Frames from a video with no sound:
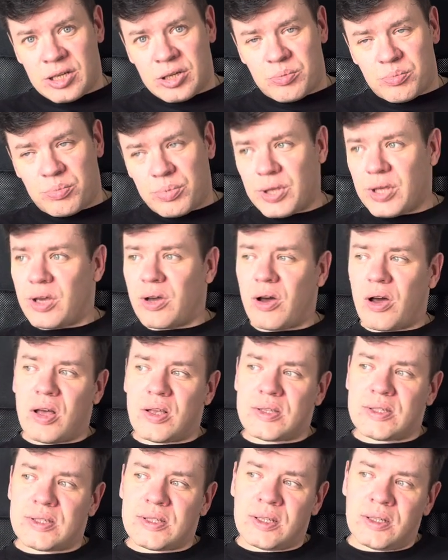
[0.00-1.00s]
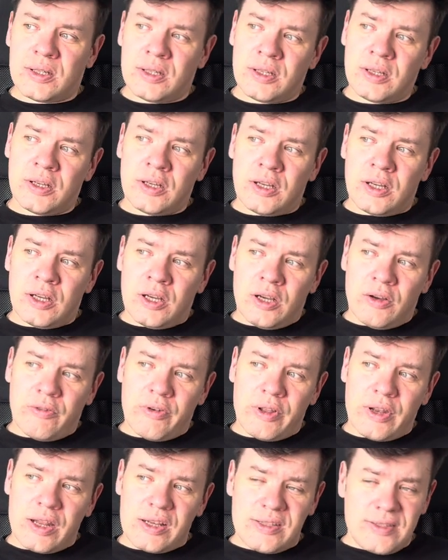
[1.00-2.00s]
Because
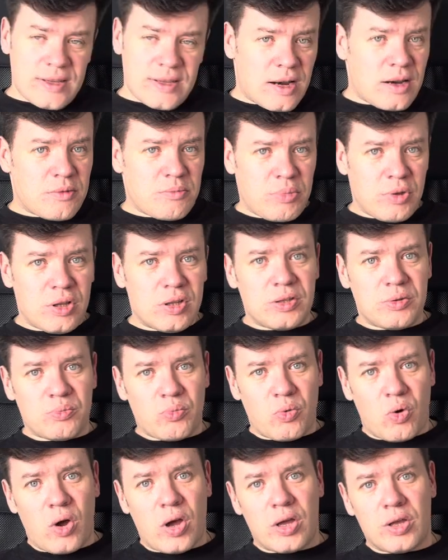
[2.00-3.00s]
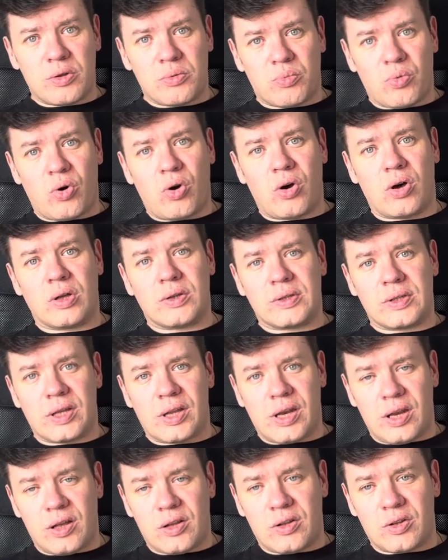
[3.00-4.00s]
when I start building more and more the
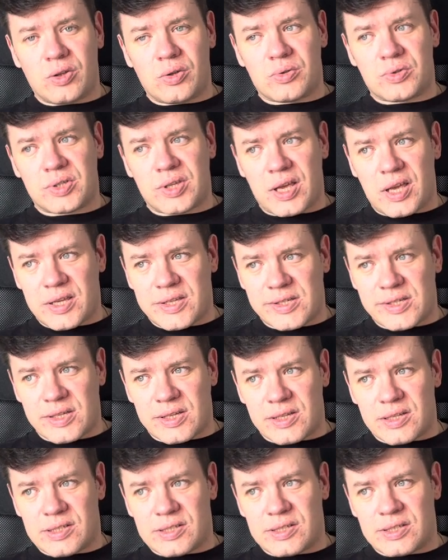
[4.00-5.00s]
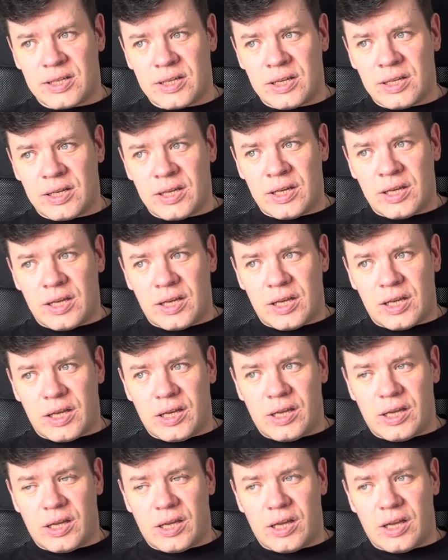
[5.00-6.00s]
real use cases
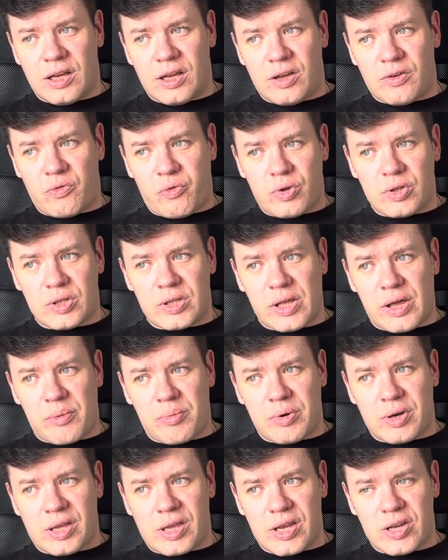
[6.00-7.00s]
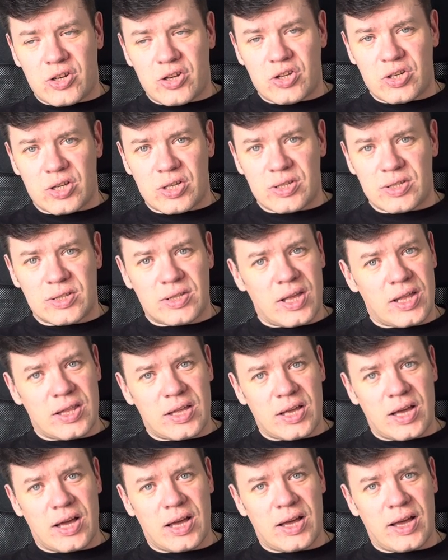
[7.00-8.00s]
for the applications that
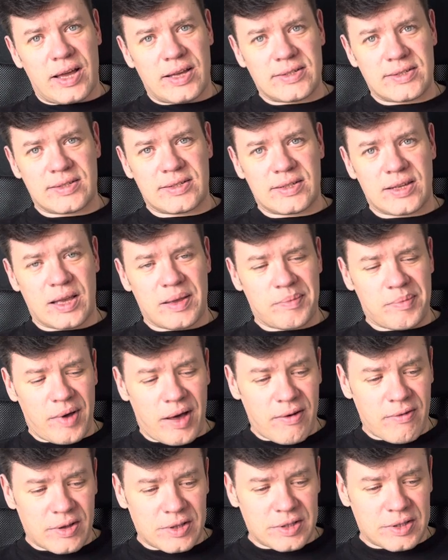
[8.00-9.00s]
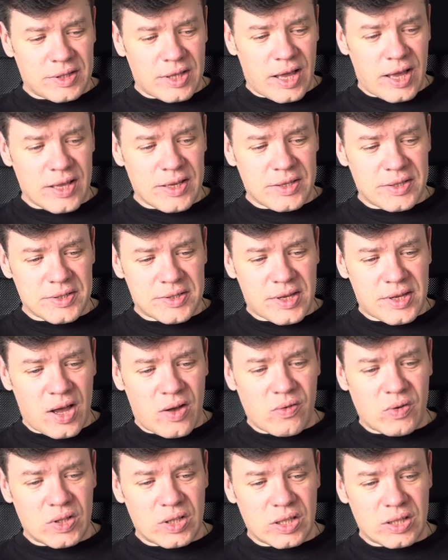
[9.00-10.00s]
are SSI powered, I
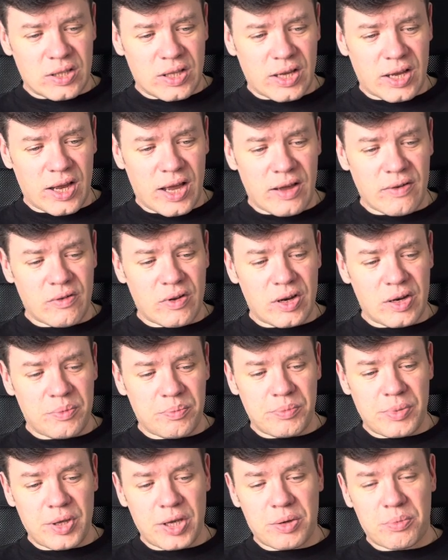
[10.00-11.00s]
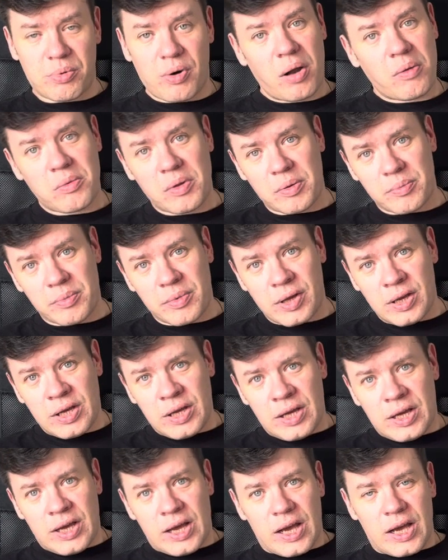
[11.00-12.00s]
discovered that I have a big problem,
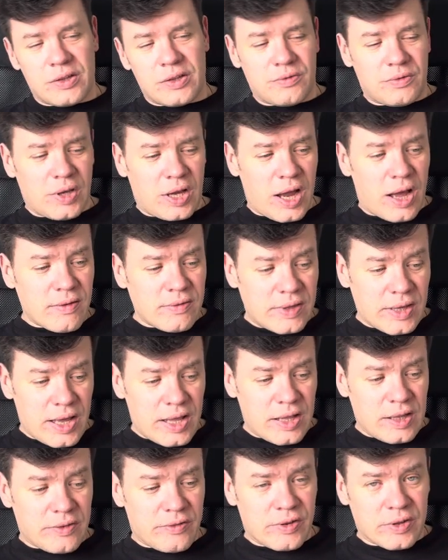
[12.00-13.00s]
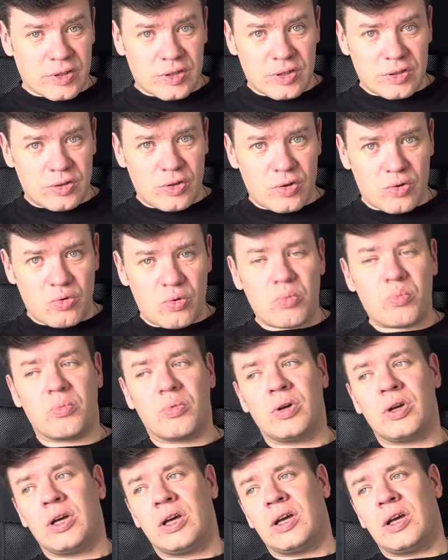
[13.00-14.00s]
and we have the elephant in the
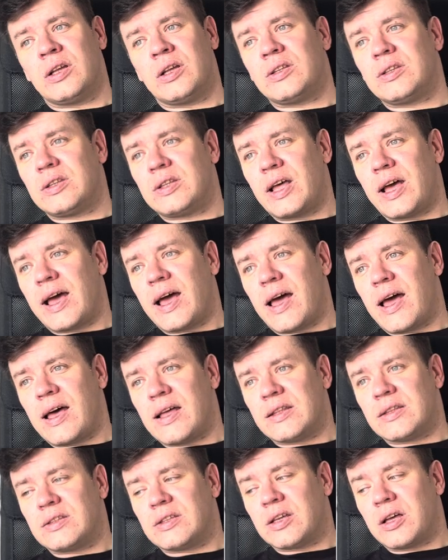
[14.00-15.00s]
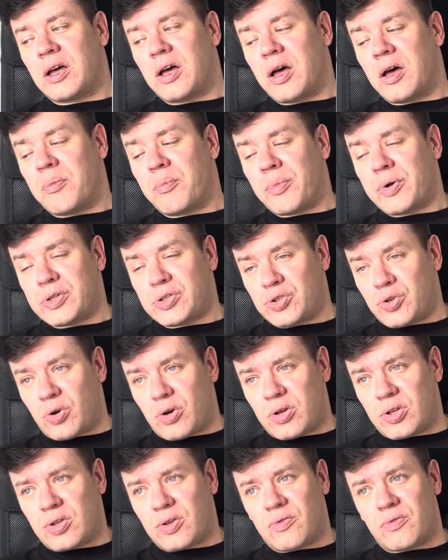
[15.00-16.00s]
room that
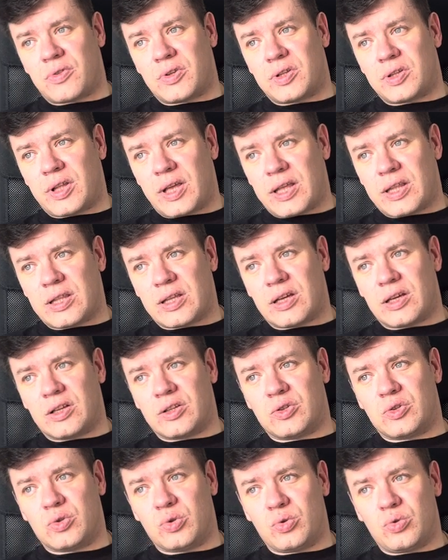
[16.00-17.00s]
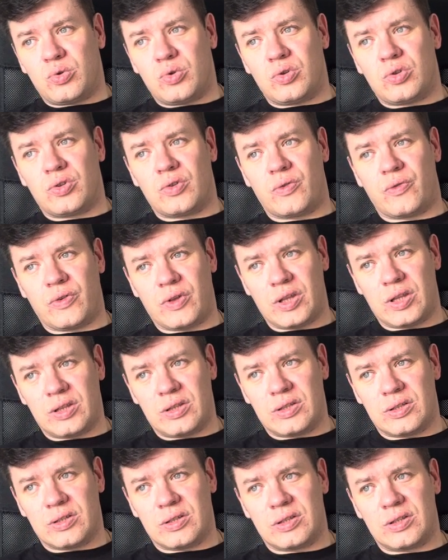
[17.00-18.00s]
majority of the data do not
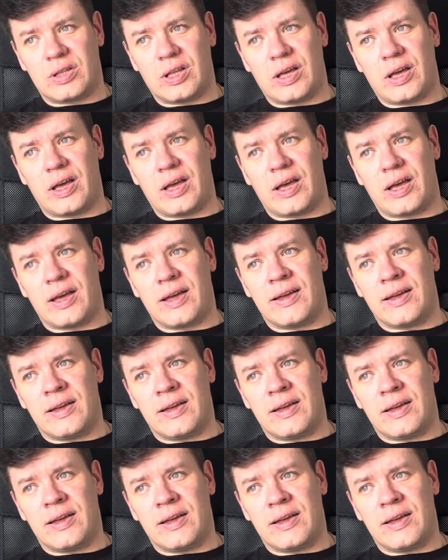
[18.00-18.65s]
fit the